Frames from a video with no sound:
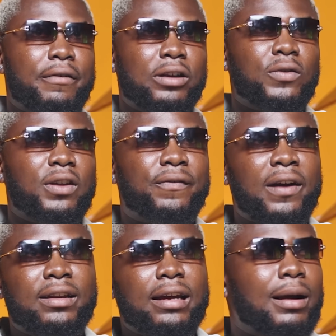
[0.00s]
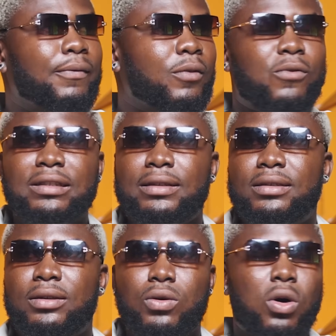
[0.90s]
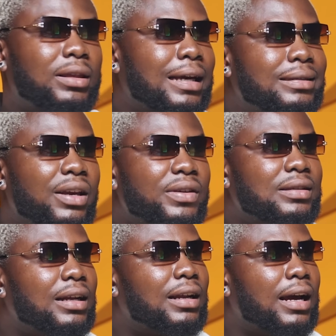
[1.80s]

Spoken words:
rest of the funding come from? Was it Gota savings and